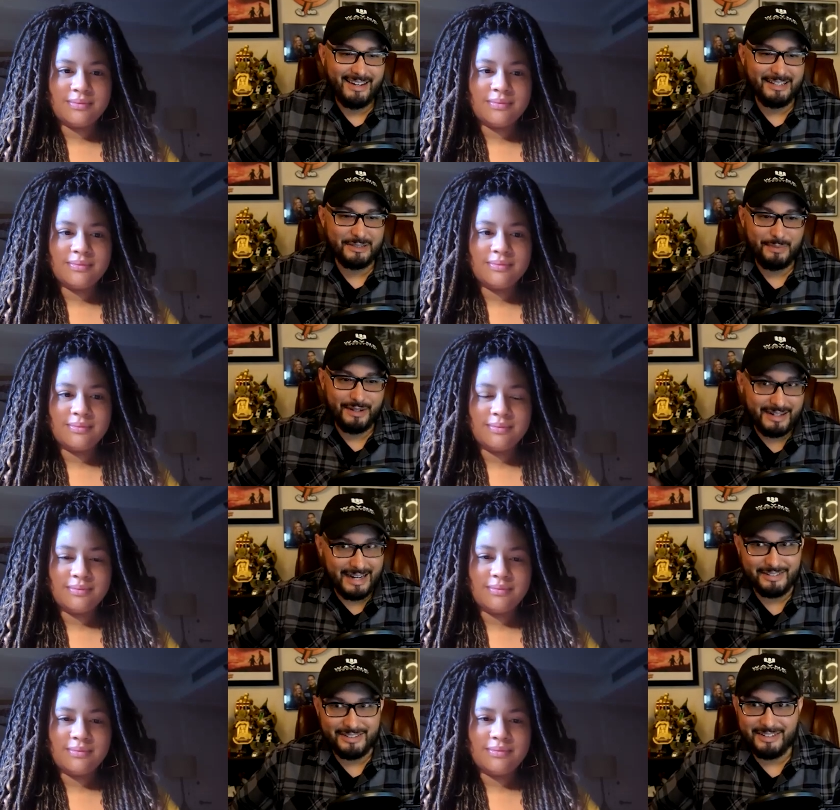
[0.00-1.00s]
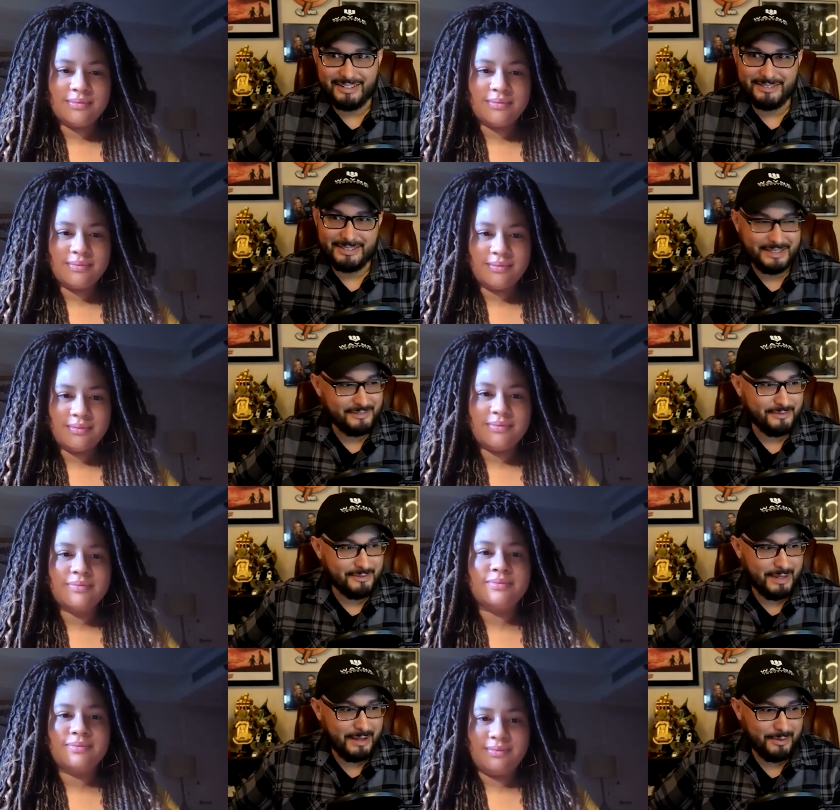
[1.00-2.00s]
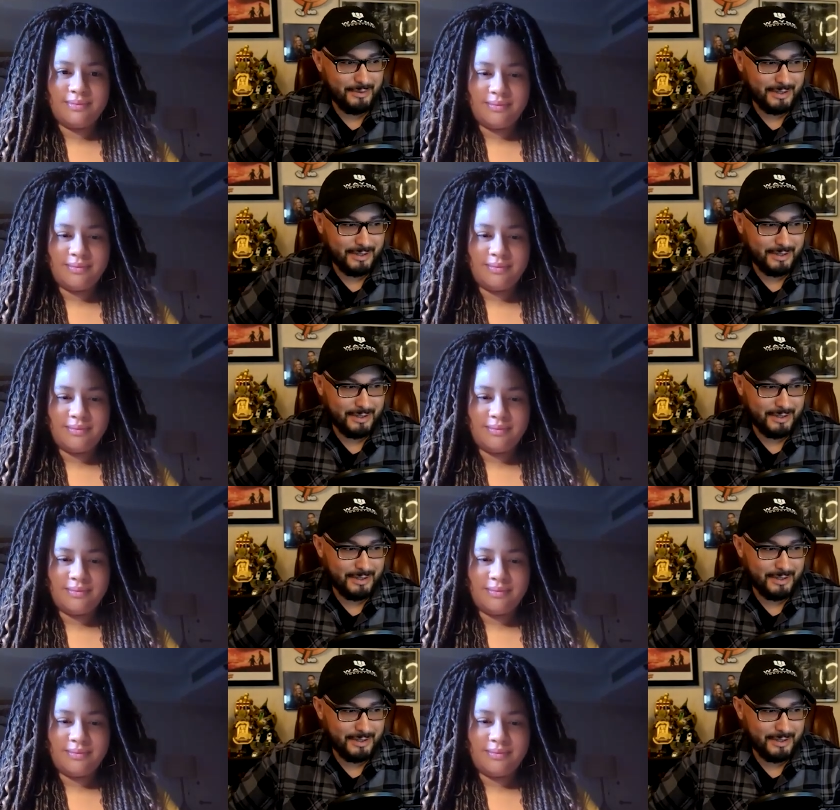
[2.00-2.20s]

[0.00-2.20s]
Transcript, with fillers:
Speaker 1: let's put it out there and see if maybe we